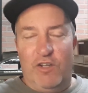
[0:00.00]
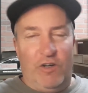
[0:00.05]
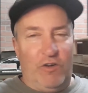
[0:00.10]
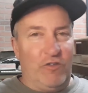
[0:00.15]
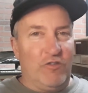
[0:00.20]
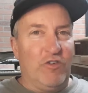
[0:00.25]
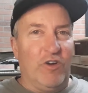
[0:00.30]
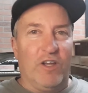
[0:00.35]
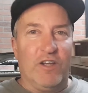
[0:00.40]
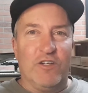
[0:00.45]

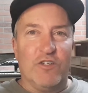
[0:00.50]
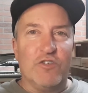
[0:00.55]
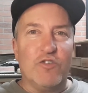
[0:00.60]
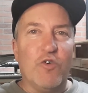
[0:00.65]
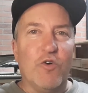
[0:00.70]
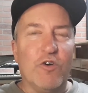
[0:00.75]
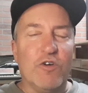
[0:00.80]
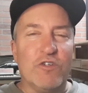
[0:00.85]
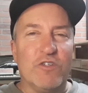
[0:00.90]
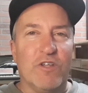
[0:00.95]
trying to
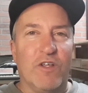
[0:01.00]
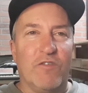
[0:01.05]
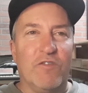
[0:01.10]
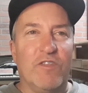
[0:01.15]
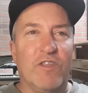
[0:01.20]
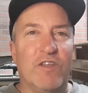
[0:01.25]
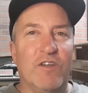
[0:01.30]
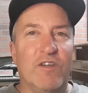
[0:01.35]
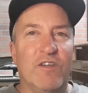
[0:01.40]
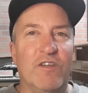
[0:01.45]
score
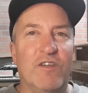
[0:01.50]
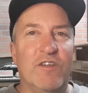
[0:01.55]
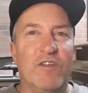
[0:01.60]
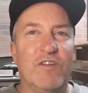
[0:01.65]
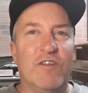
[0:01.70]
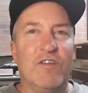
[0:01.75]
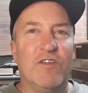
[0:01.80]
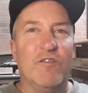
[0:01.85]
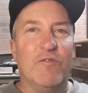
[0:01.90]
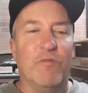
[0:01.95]
something.
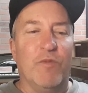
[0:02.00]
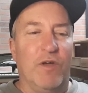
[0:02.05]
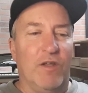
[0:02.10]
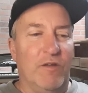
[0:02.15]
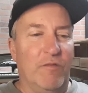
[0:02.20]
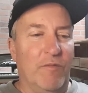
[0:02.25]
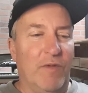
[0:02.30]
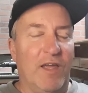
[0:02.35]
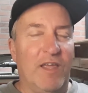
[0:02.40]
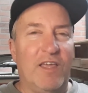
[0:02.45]
But
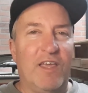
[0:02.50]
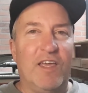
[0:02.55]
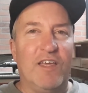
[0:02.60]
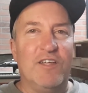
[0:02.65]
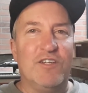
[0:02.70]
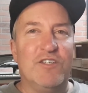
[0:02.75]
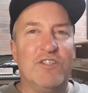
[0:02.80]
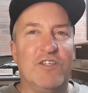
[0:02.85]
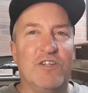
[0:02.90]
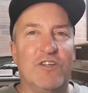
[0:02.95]
in my
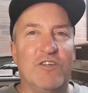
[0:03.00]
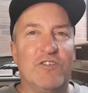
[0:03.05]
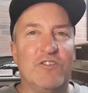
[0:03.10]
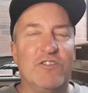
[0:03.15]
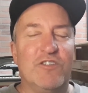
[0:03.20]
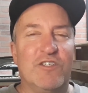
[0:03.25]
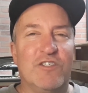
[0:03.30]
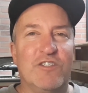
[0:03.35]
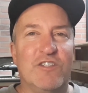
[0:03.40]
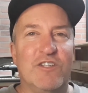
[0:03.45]
case,
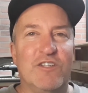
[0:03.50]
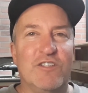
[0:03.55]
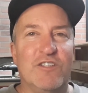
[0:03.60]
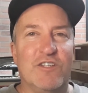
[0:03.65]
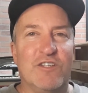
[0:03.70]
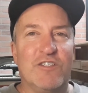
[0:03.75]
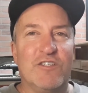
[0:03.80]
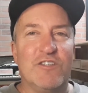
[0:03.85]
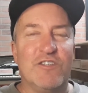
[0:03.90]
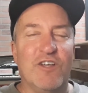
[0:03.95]

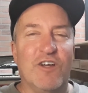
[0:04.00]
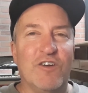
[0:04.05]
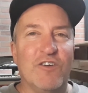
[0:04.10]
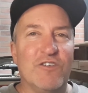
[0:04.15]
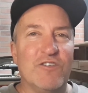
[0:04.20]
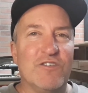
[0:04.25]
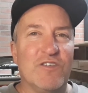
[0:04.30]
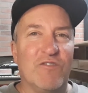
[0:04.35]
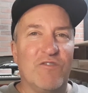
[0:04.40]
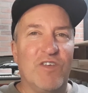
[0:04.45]
66
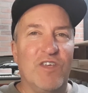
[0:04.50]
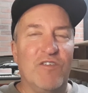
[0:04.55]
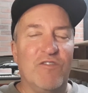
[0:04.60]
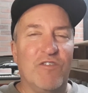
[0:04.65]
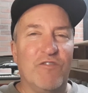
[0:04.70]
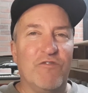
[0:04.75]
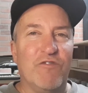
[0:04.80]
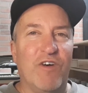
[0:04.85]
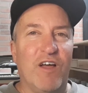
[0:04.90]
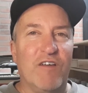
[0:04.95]
stones, I'm
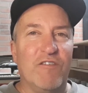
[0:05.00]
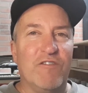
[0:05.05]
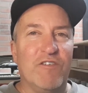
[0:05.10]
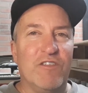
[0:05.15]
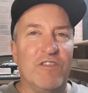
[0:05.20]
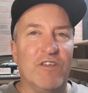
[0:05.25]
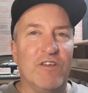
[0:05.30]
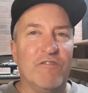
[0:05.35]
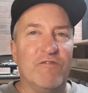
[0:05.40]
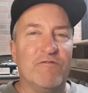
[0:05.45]
keeping 5 of
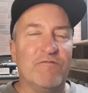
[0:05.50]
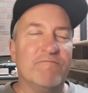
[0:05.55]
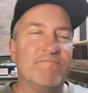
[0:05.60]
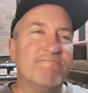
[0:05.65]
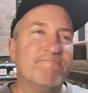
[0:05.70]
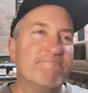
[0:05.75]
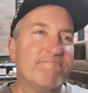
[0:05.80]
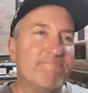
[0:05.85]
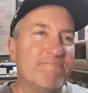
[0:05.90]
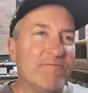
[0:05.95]
them.
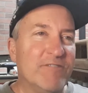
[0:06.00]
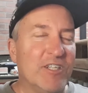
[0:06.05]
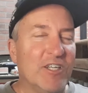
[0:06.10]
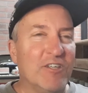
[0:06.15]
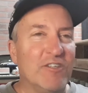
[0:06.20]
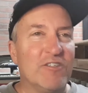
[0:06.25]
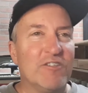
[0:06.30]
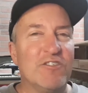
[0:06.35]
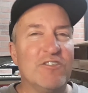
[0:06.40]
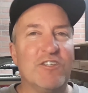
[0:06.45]
The
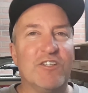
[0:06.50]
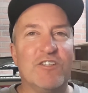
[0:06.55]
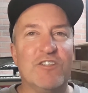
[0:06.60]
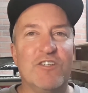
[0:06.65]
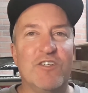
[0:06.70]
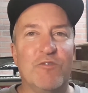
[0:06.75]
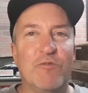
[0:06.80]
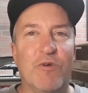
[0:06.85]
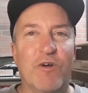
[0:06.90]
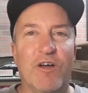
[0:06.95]
other
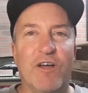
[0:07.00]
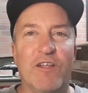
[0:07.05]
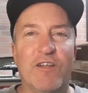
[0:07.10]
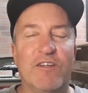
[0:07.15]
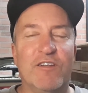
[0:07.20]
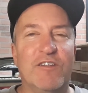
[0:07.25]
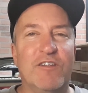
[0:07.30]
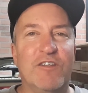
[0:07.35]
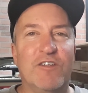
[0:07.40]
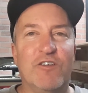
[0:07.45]

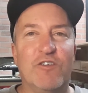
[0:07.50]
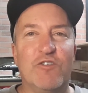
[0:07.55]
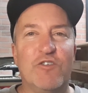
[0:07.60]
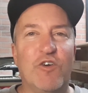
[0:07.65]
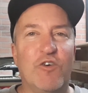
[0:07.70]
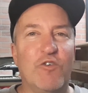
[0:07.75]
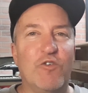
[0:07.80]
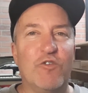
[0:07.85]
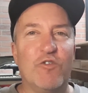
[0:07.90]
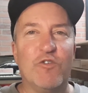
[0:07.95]
61,
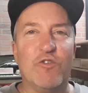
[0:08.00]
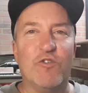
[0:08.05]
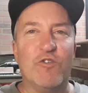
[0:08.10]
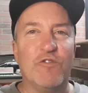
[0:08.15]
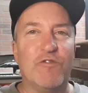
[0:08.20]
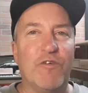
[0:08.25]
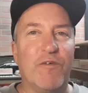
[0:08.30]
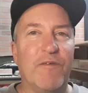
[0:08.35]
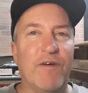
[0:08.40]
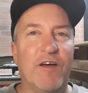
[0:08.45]
total
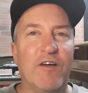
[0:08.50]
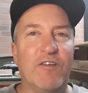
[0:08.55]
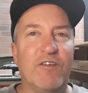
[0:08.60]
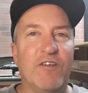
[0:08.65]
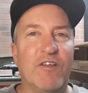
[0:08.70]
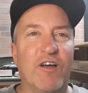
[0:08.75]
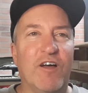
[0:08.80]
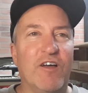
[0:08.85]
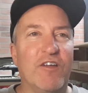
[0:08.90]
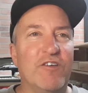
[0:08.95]
of
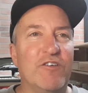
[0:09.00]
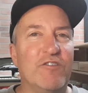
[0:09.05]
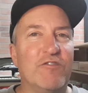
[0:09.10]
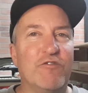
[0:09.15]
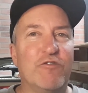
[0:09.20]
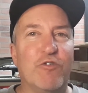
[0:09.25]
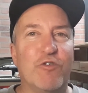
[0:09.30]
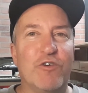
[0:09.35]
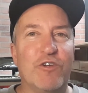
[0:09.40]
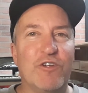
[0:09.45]
about
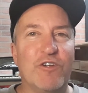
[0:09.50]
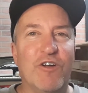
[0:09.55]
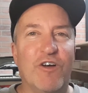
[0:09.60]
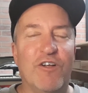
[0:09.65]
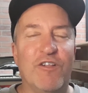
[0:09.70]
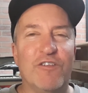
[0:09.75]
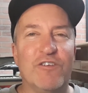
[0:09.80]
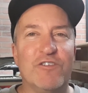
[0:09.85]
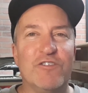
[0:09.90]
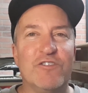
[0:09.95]

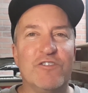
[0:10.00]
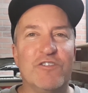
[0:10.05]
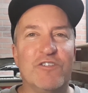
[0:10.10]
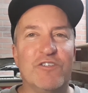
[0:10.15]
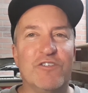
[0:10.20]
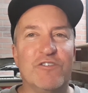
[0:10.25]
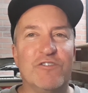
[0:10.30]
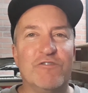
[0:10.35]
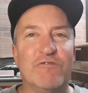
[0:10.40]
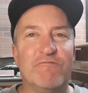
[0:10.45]
$140.
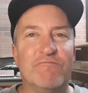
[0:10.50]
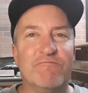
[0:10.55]
So,